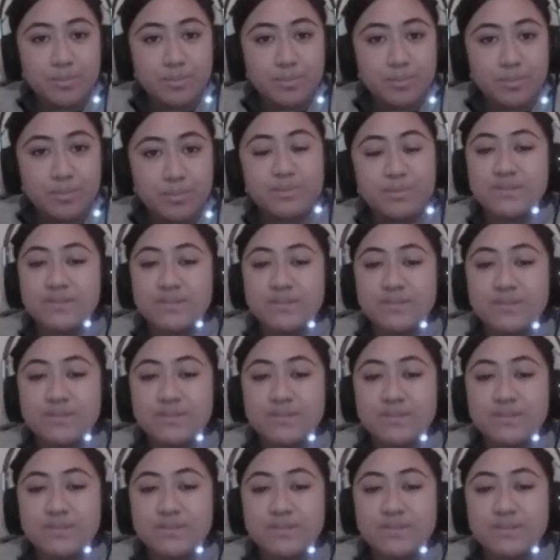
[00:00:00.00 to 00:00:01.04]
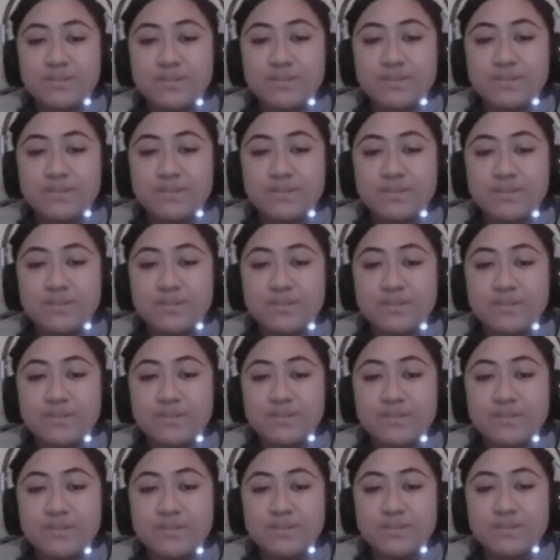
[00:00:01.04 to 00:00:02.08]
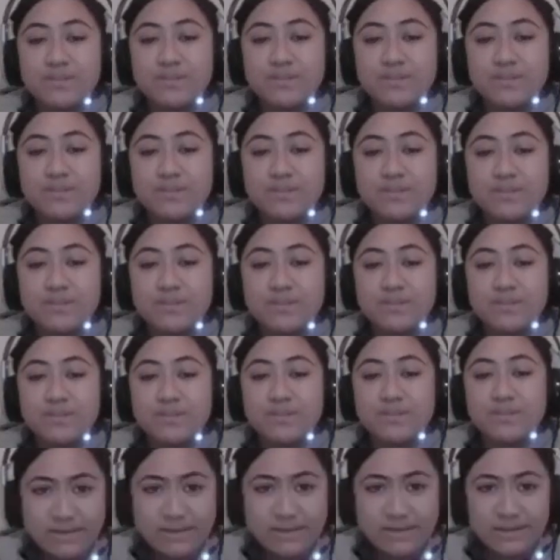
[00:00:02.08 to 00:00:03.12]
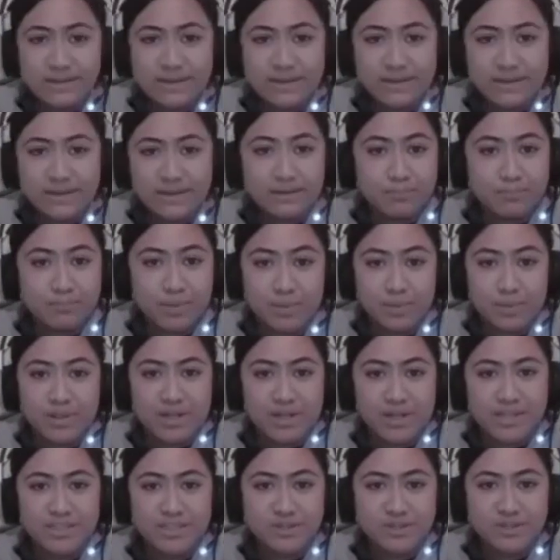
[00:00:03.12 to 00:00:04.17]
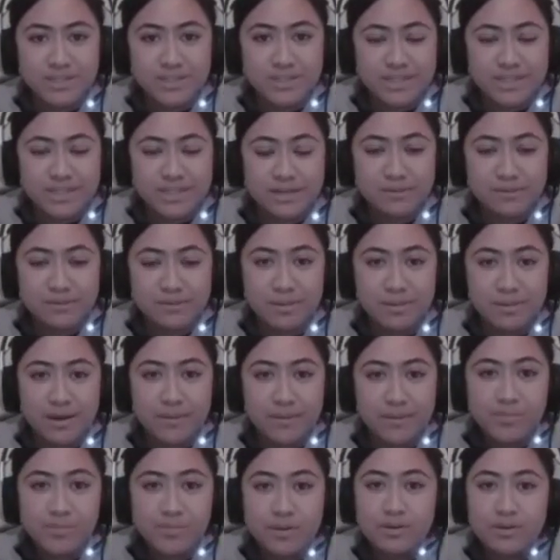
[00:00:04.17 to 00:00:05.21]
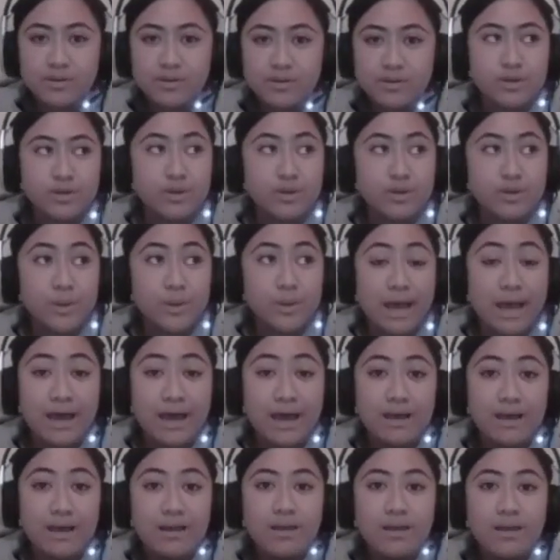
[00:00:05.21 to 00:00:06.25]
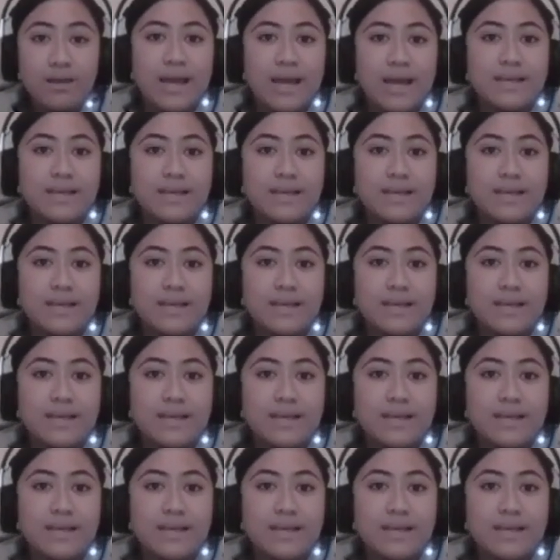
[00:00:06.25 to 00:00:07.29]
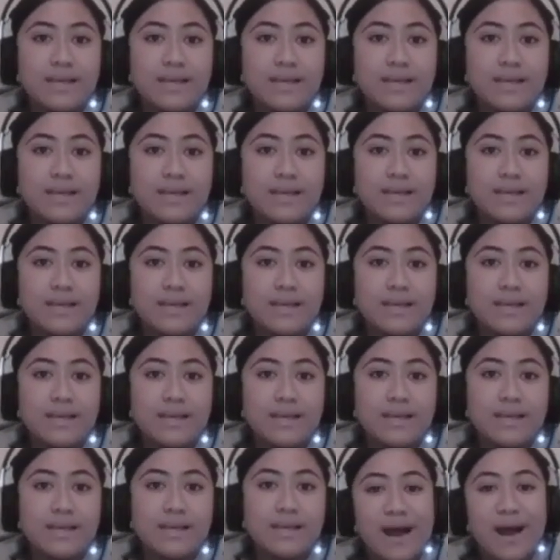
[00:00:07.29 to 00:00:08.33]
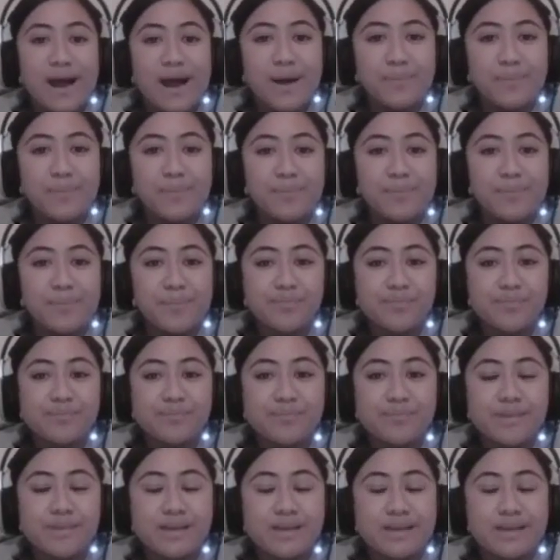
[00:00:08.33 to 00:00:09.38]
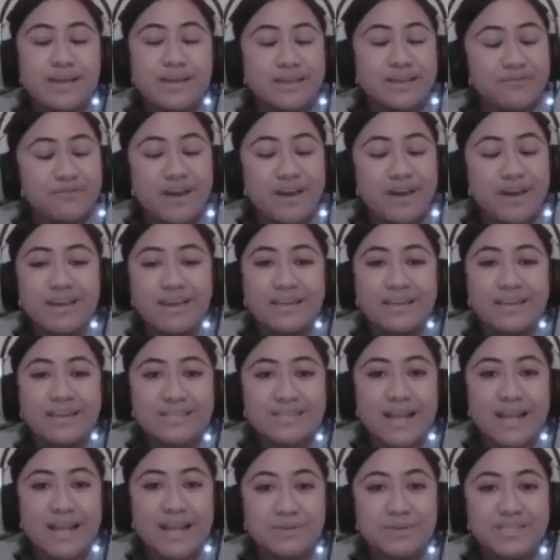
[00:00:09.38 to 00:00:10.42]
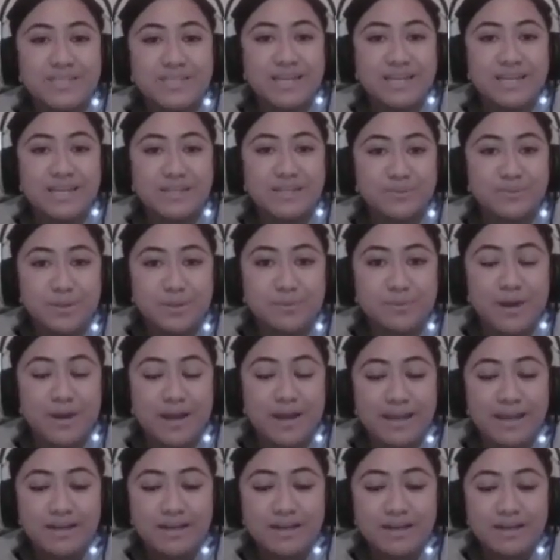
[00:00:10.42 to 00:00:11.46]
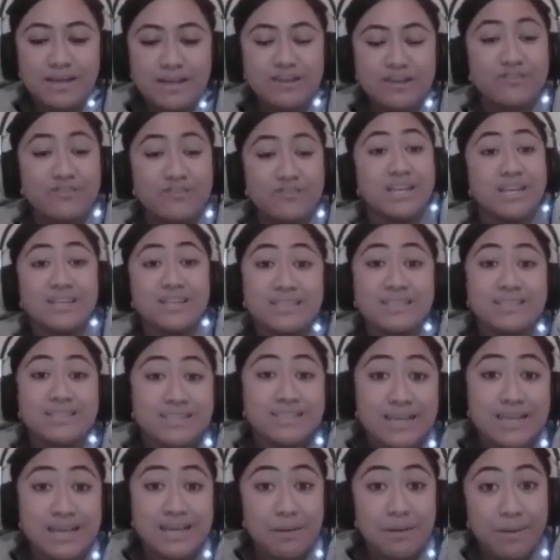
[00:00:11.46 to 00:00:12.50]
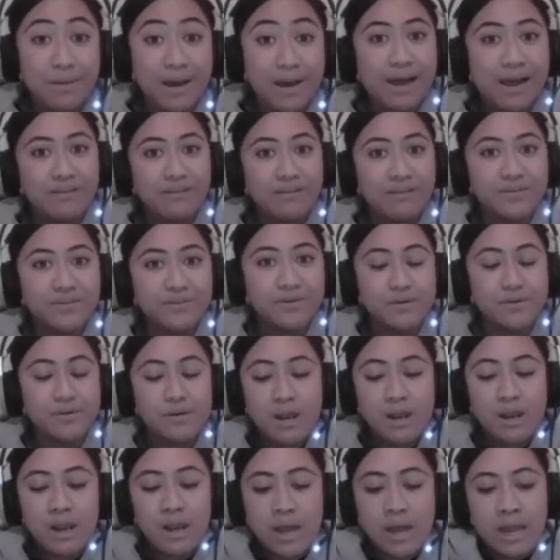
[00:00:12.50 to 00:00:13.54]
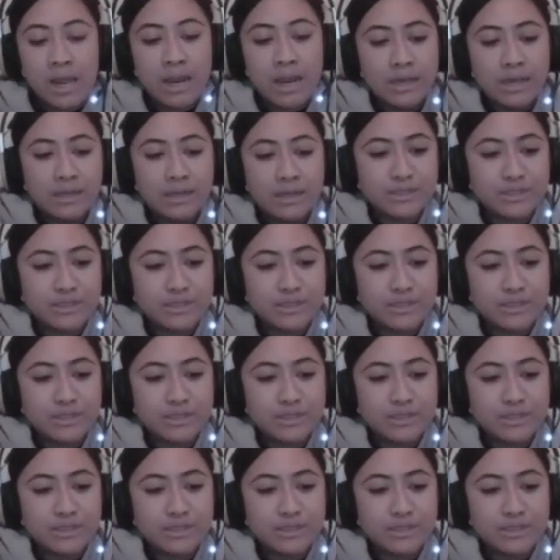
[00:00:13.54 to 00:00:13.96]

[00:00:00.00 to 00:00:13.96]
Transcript: of Pacific Islander people in the world. To not only our Pacific Islander population in New Zealand, but to who we are as one of the leading countries in the fight against climate change worldwide. It really does set a bar, I feel. And